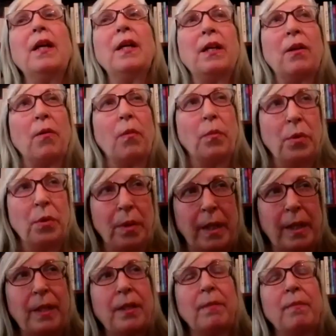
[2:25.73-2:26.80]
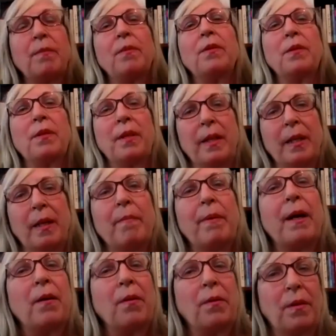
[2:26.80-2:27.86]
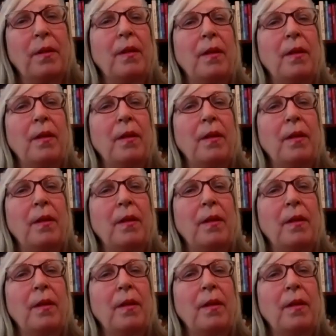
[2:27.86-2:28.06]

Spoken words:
You need to think about